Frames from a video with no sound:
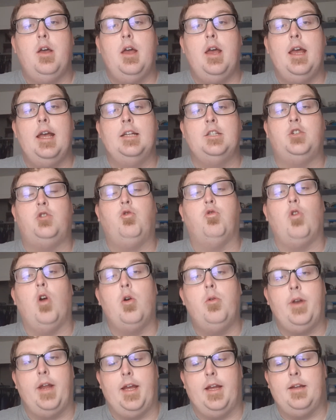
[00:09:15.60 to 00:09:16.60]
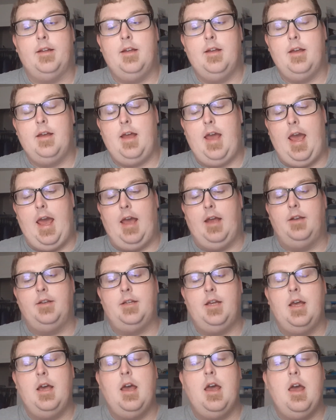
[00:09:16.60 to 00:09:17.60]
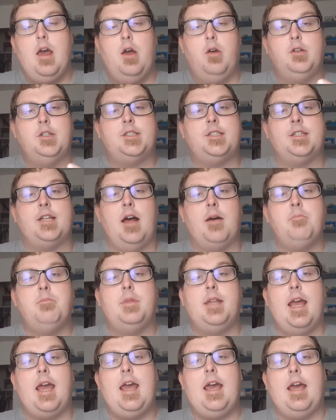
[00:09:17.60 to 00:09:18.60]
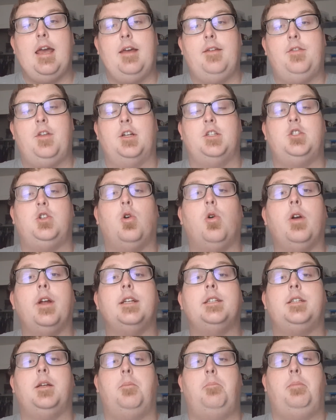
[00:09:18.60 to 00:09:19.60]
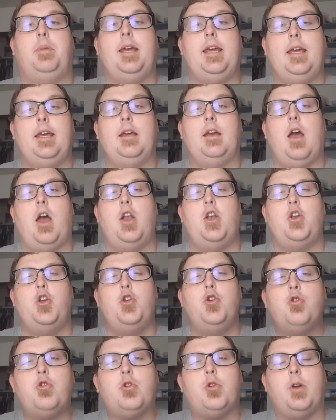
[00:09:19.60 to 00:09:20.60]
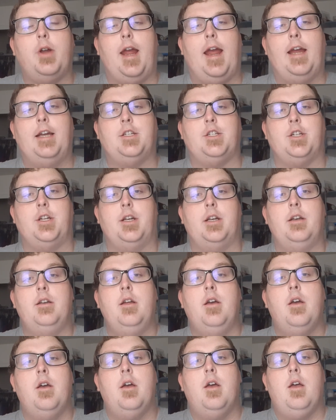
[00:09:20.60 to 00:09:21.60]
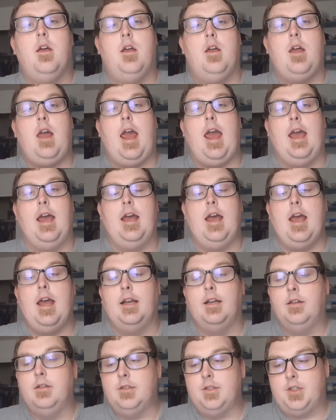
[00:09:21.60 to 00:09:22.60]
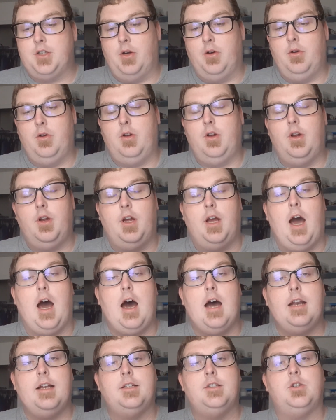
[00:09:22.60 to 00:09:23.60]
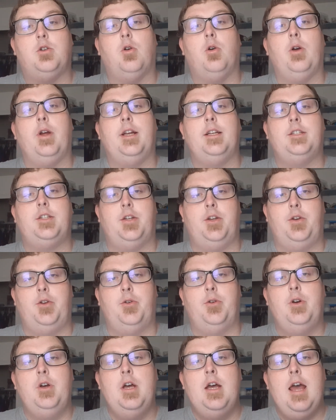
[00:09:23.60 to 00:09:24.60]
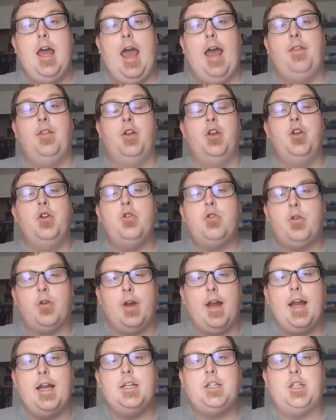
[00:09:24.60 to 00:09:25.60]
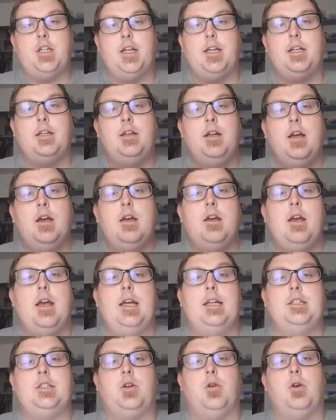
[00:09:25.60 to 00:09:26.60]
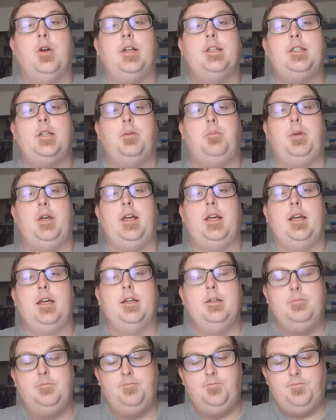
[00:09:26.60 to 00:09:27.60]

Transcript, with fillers: is groaning, and someday there's going to be a new creation. And, and so God is going to, and the new creation is going to be